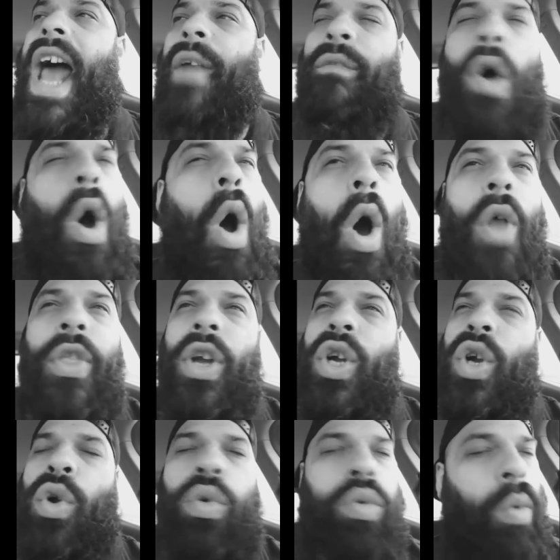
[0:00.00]
out of all the
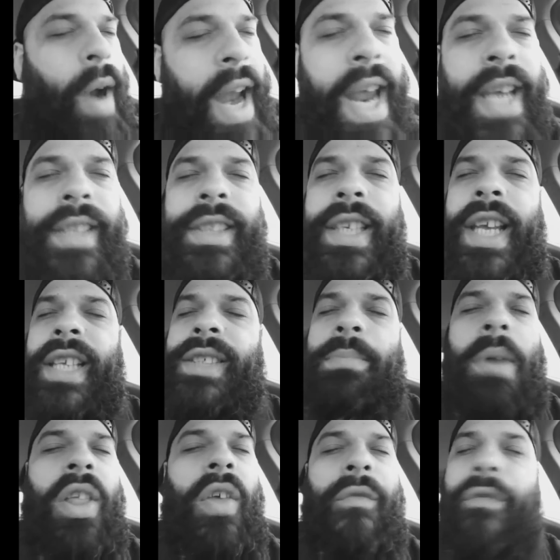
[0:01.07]

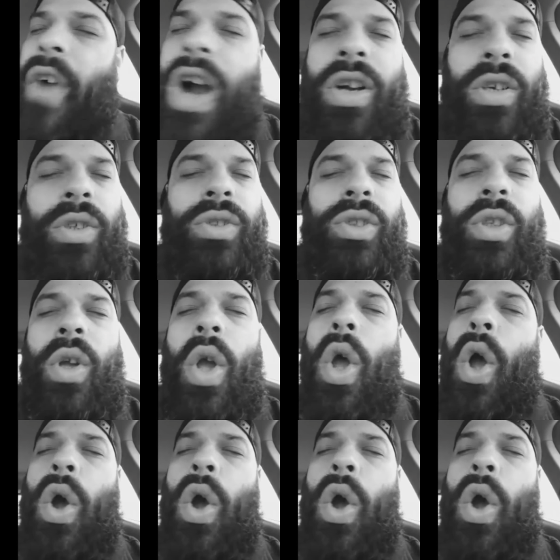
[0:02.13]
craziest motherfuckers